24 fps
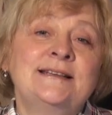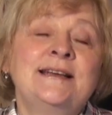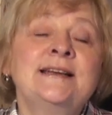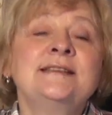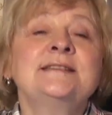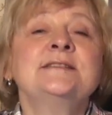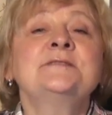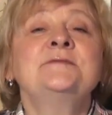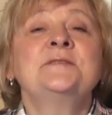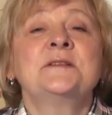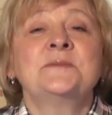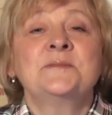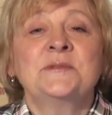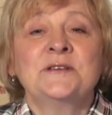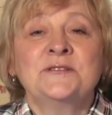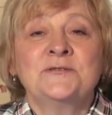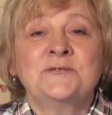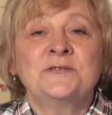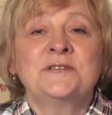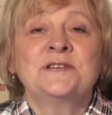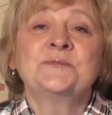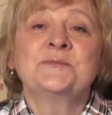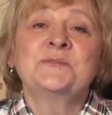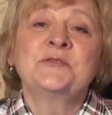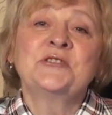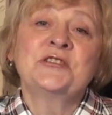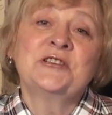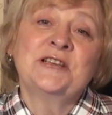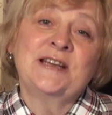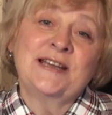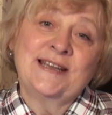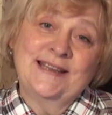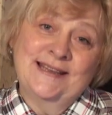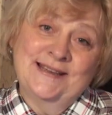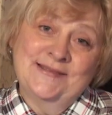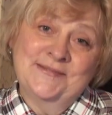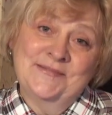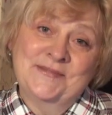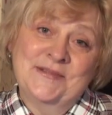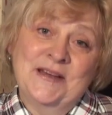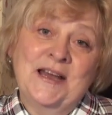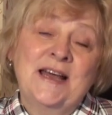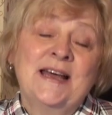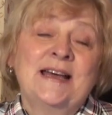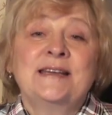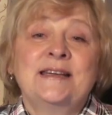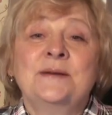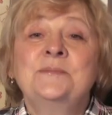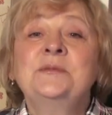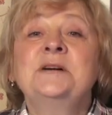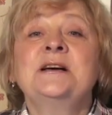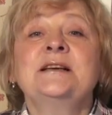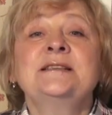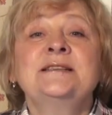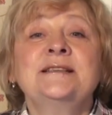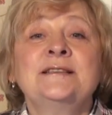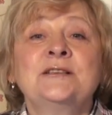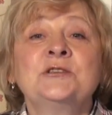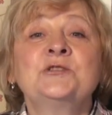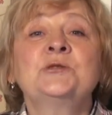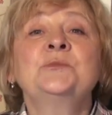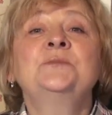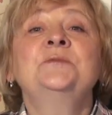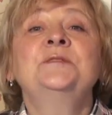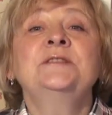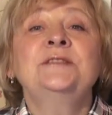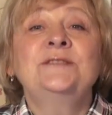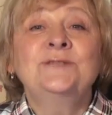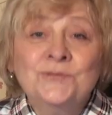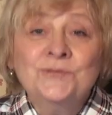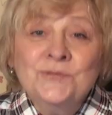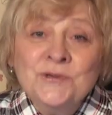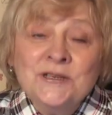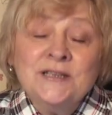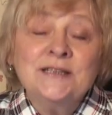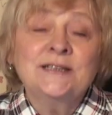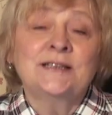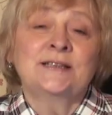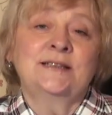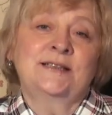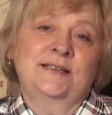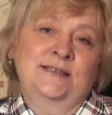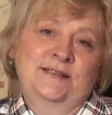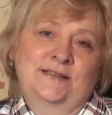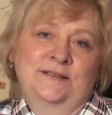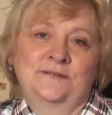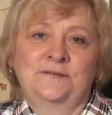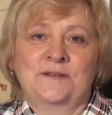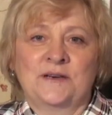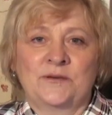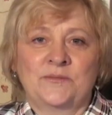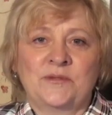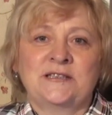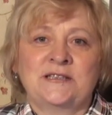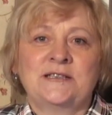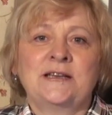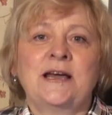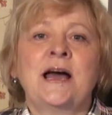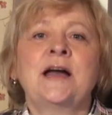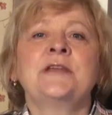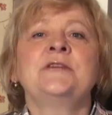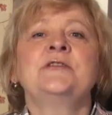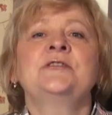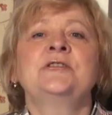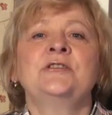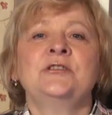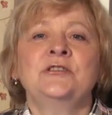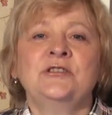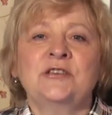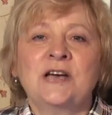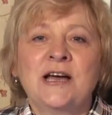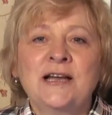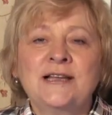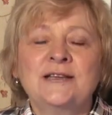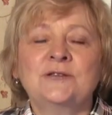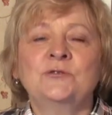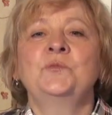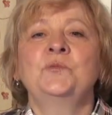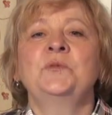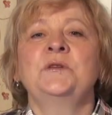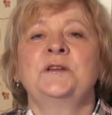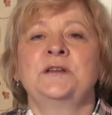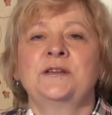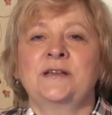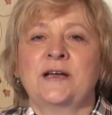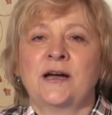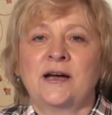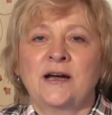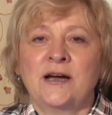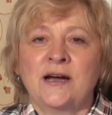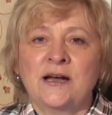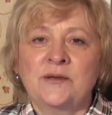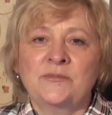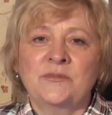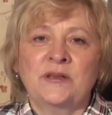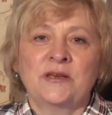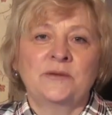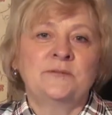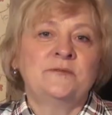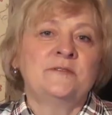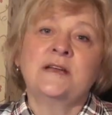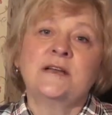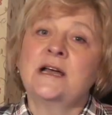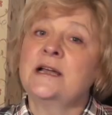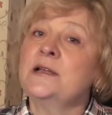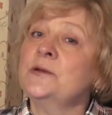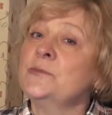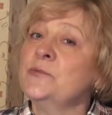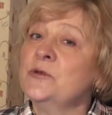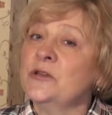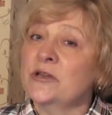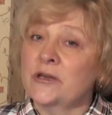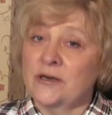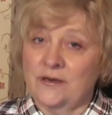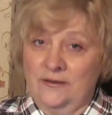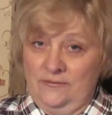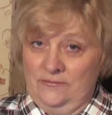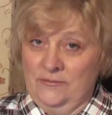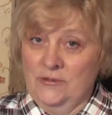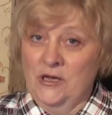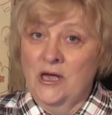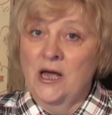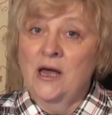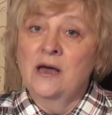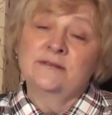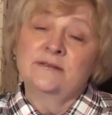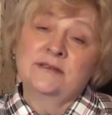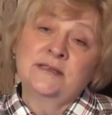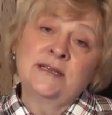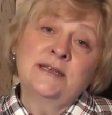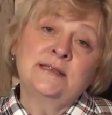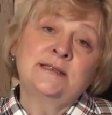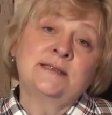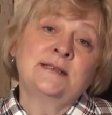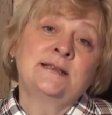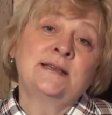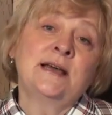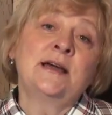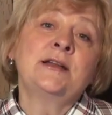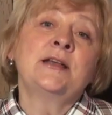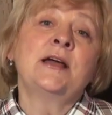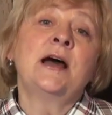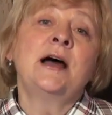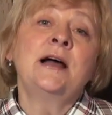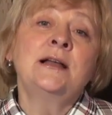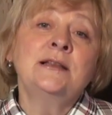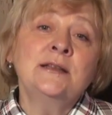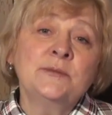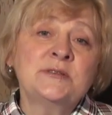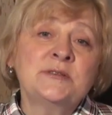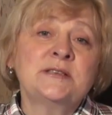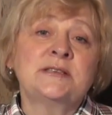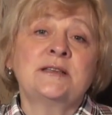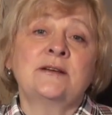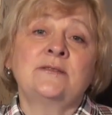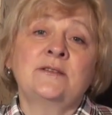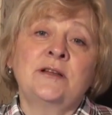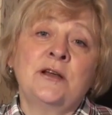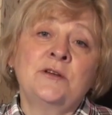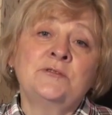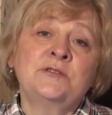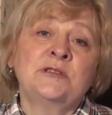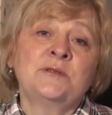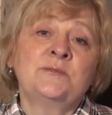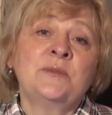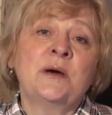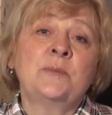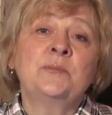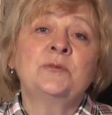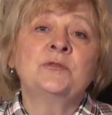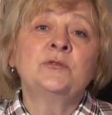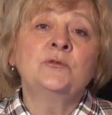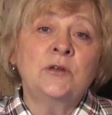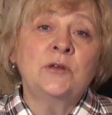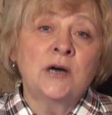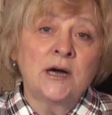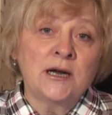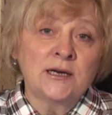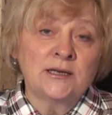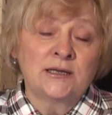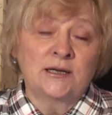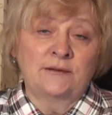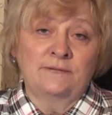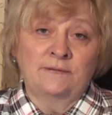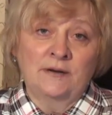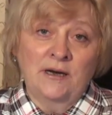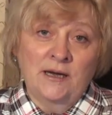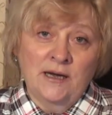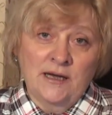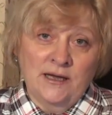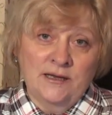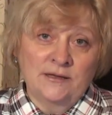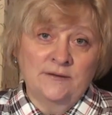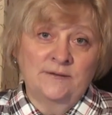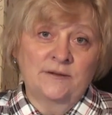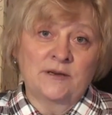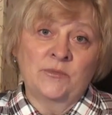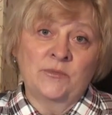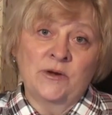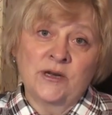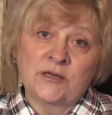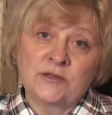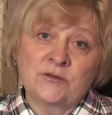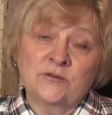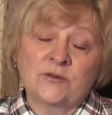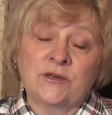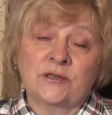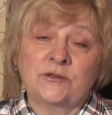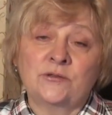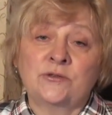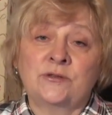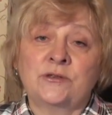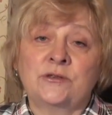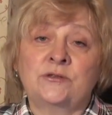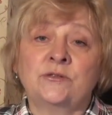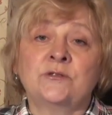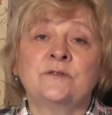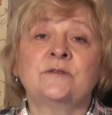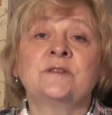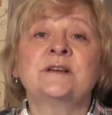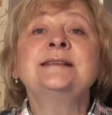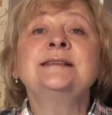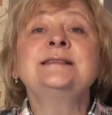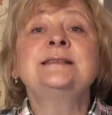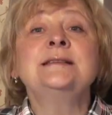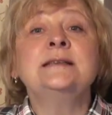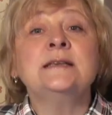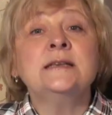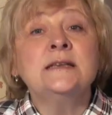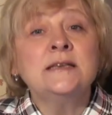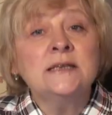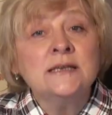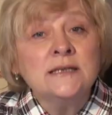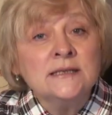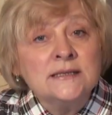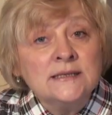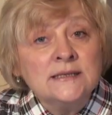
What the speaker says: You'd better think over this information instead of joking and ridiculing. You know, I'm really leaving myself wide open giving you this information that contradicts standards and stereotypes.